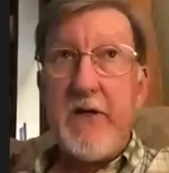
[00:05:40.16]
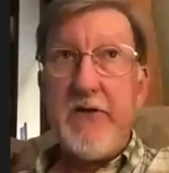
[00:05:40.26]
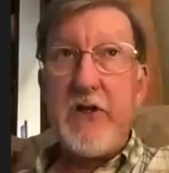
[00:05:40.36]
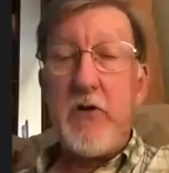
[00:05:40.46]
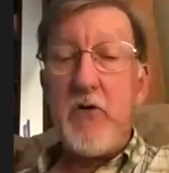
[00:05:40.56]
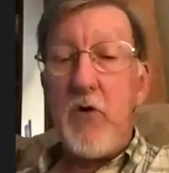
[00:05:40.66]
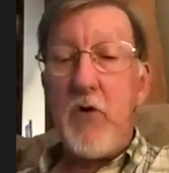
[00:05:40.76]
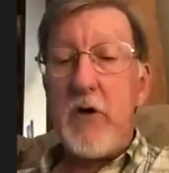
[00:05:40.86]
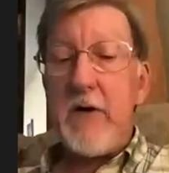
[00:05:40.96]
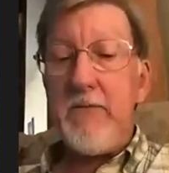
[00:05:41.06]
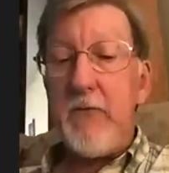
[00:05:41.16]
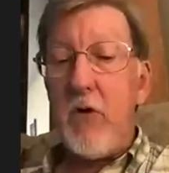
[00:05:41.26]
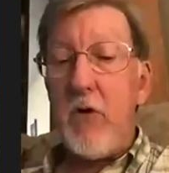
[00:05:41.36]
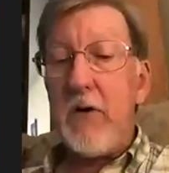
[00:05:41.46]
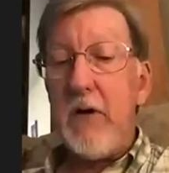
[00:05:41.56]
to go to work
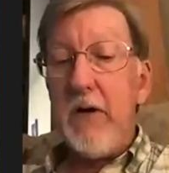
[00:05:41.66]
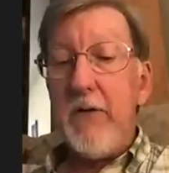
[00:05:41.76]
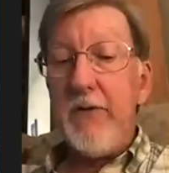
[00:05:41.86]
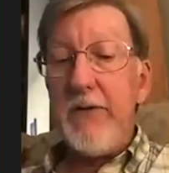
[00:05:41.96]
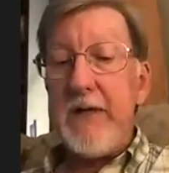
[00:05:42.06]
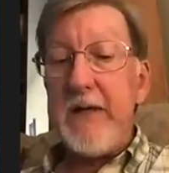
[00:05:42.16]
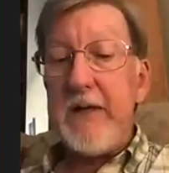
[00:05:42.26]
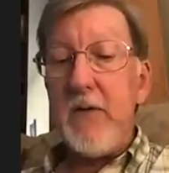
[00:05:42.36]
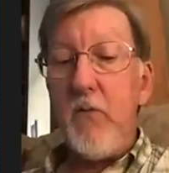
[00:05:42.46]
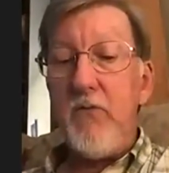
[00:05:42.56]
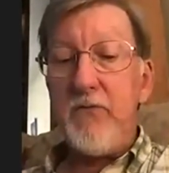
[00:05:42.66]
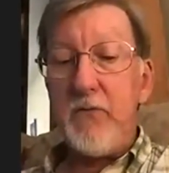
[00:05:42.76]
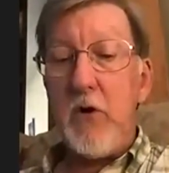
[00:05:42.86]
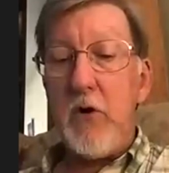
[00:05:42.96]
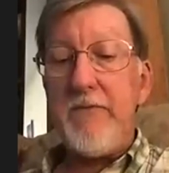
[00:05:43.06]
for the
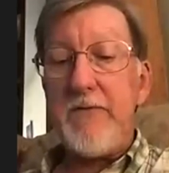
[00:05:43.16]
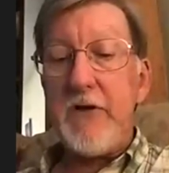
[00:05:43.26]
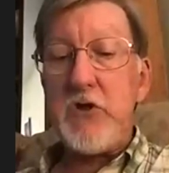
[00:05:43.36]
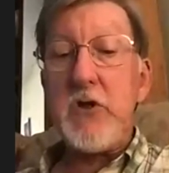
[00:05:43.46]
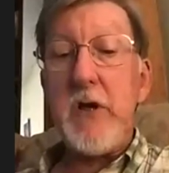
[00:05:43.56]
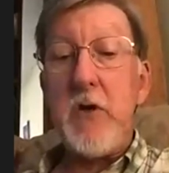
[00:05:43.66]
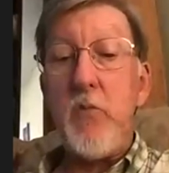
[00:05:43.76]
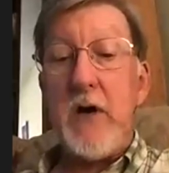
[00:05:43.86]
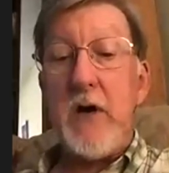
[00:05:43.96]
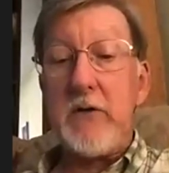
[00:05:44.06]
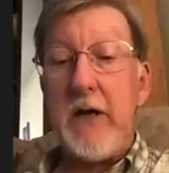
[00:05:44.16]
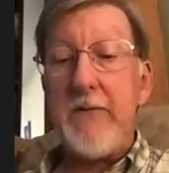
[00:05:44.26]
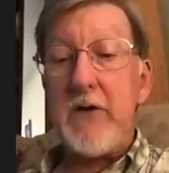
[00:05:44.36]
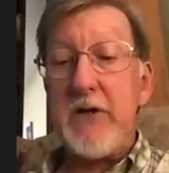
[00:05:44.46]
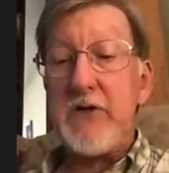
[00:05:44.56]
Florida Fish and
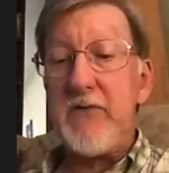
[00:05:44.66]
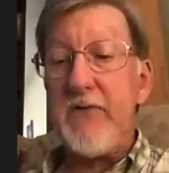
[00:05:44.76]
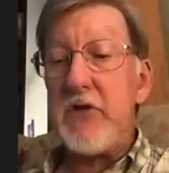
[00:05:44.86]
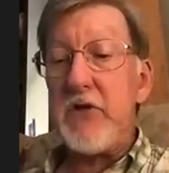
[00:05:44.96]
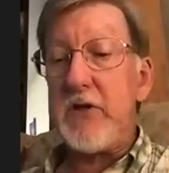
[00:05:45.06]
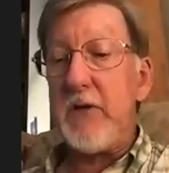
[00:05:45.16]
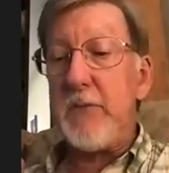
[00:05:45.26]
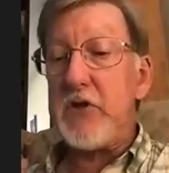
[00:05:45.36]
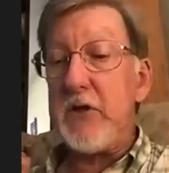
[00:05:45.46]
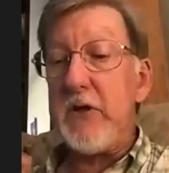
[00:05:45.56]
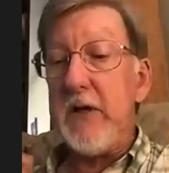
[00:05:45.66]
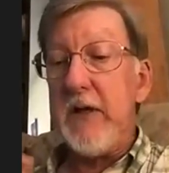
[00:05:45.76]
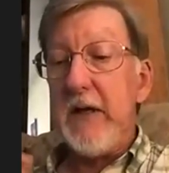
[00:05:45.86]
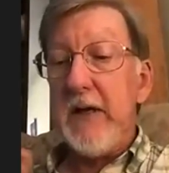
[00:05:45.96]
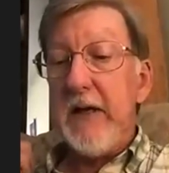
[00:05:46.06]
Wildlife Conservation Commission
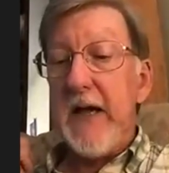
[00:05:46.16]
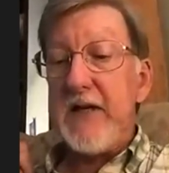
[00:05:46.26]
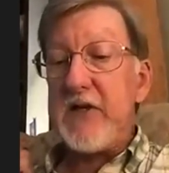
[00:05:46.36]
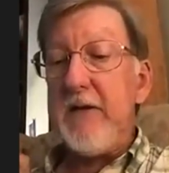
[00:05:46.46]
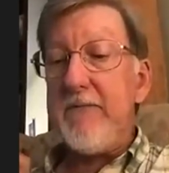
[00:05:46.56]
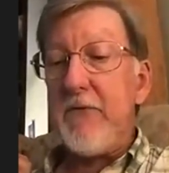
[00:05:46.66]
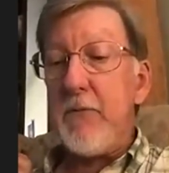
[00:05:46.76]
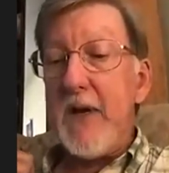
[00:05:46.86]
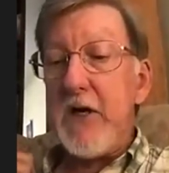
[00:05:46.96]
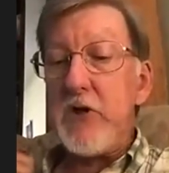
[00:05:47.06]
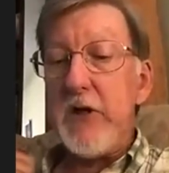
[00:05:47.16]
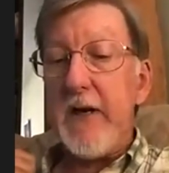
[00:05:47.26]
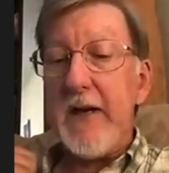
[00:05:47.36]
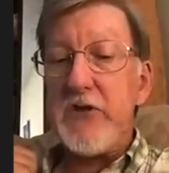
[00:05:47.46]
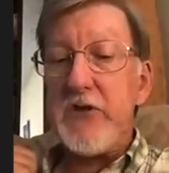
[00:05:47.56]
as an information
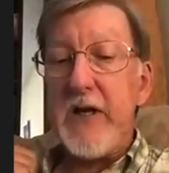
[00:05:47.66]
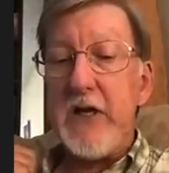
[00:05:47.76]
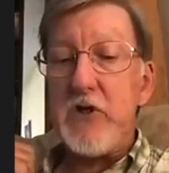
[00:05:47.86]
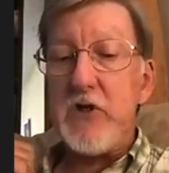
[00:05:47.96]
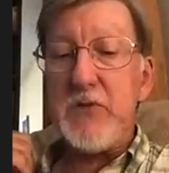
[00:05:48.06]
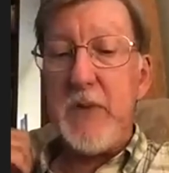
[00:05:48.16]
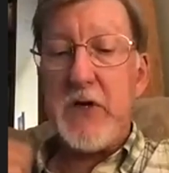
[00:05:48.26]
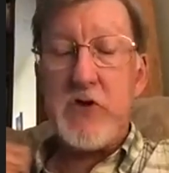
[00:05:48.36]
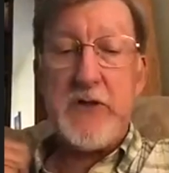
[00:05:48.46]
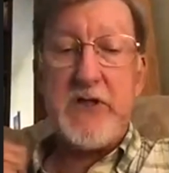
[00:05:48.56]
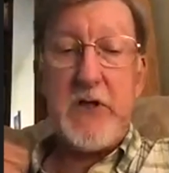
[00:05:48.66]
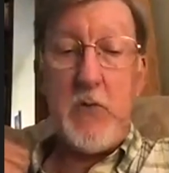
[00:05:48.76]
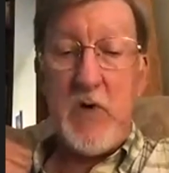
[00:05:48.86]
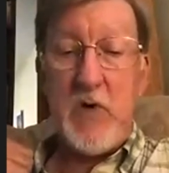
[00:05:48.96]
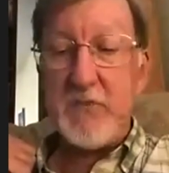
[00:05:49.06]
and education specialist
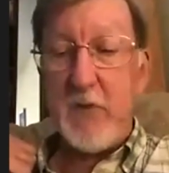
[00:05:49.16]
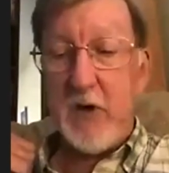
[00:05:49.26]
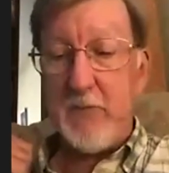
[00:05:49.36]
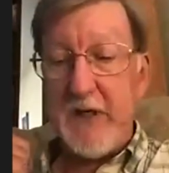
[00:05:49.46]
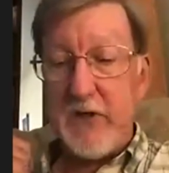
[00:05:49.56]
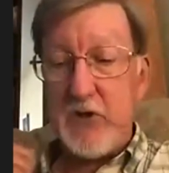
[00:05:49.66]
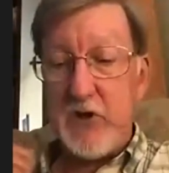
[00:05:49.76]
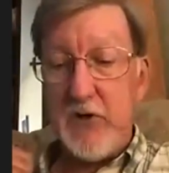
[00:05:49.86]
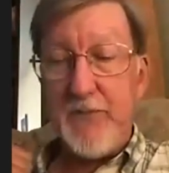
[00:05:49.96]
in West Palm Beach.